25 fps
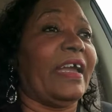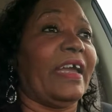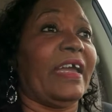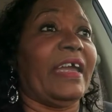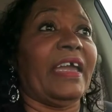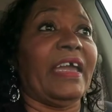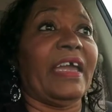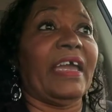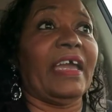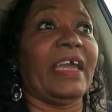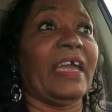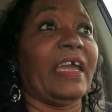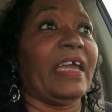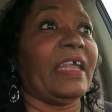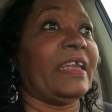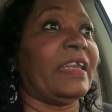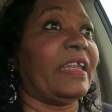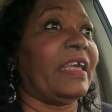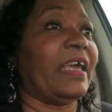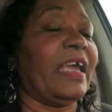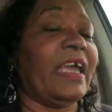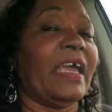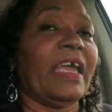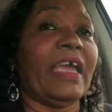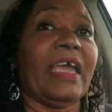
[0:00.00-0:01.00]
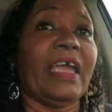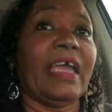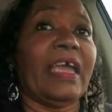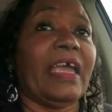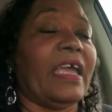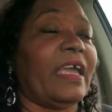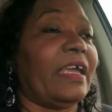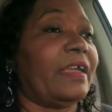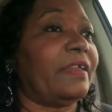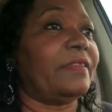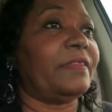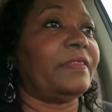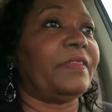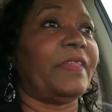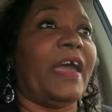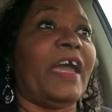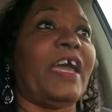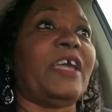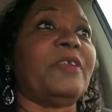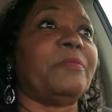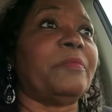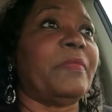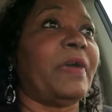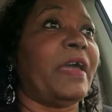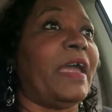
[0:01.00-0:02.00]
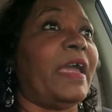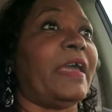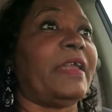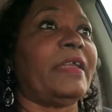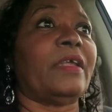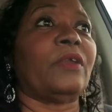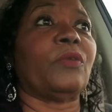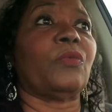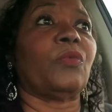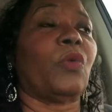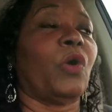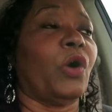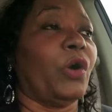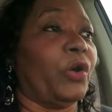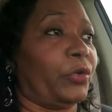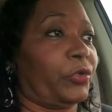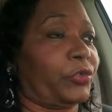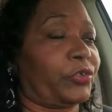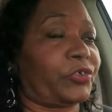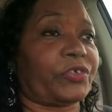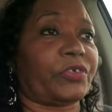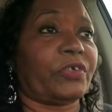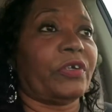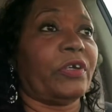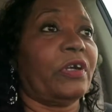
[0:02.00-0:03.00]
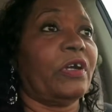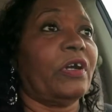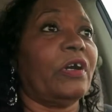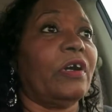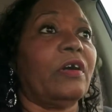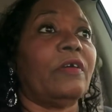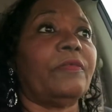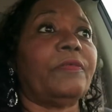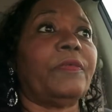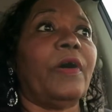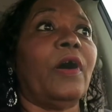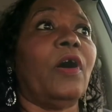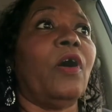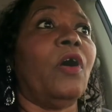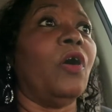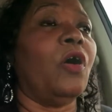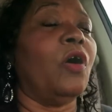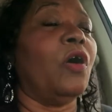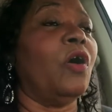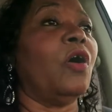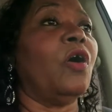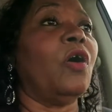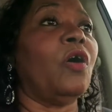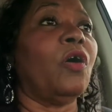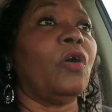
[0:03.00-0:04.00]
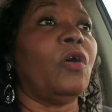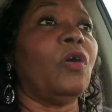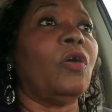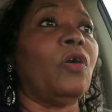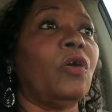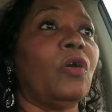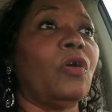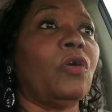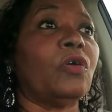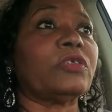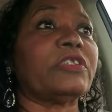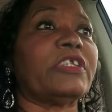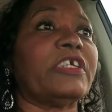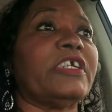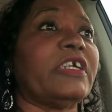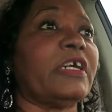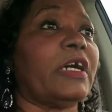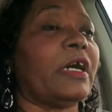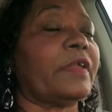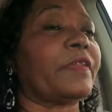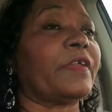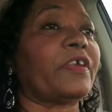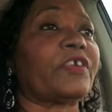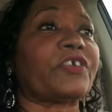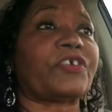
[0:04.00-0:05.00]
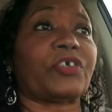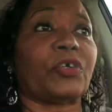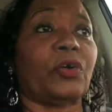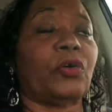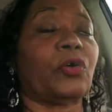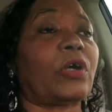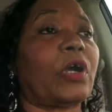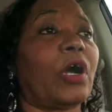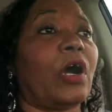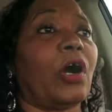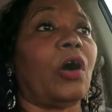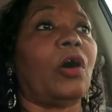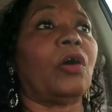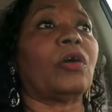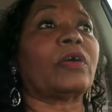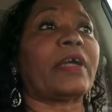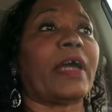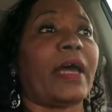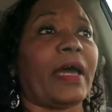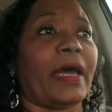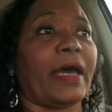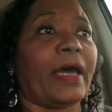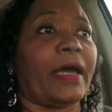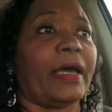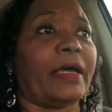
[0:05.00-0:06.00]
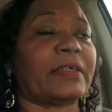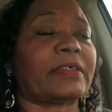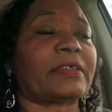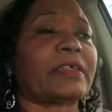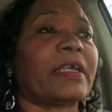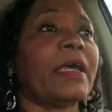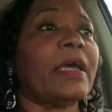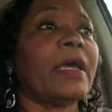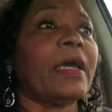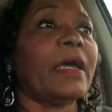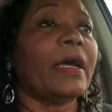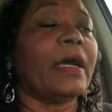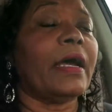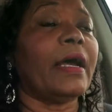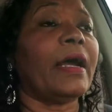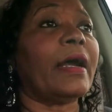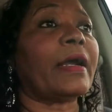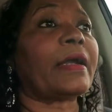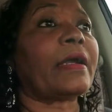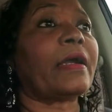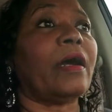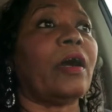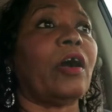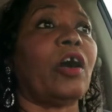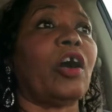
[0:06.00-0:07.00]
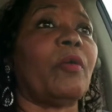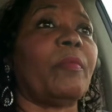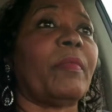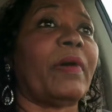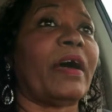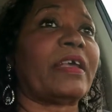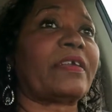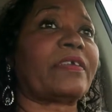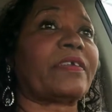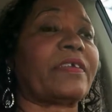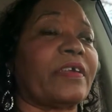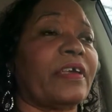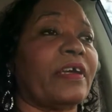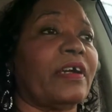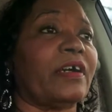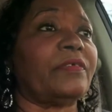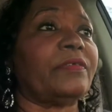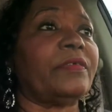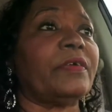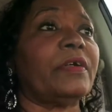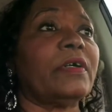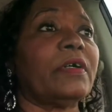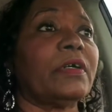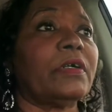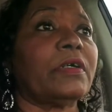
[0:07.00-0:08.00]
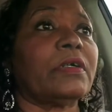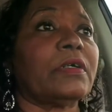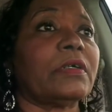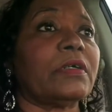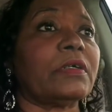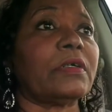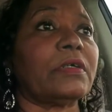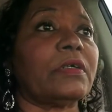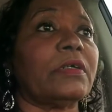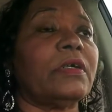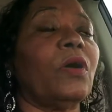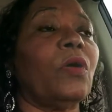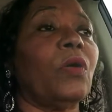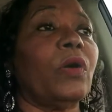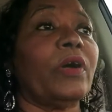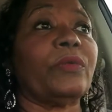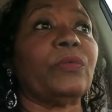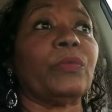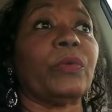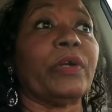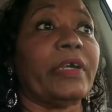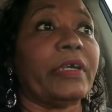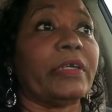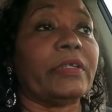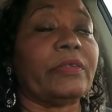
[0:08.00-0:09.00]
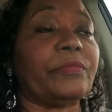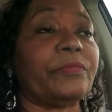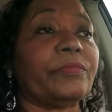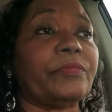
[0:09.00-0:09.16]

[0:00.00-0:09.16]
And that made it worse for all the other so-called guys I call myself going with.